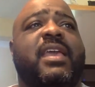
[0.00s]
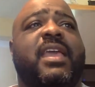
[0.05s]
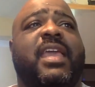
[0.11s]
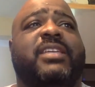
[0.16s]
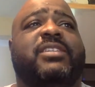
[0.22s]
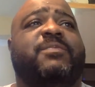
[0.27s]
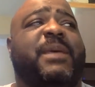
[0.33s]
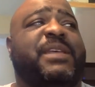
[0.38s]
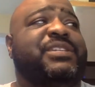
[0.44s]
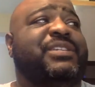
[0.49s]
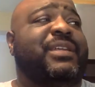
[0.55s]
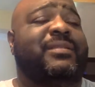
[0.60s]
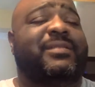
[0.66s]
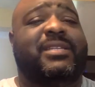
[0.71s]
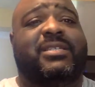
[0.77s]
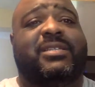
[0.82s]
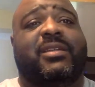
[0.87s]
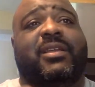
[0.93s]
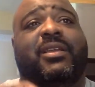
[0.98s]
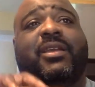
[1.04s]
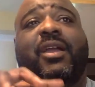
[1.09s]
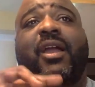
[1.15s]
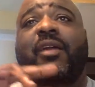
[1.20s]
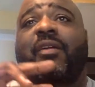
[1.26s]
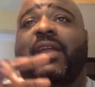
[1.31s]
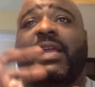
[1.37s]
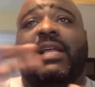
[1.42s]
especially in this
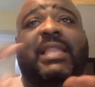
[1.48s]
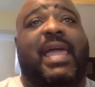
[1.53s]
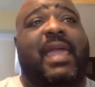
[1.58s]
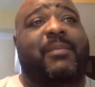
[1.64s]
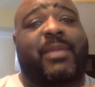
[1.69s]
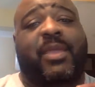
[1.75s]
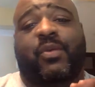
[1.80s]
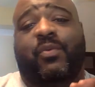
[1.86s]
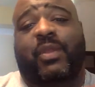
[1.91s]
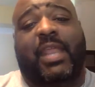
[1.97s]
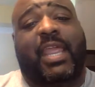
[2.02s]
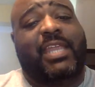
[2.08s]
current climate with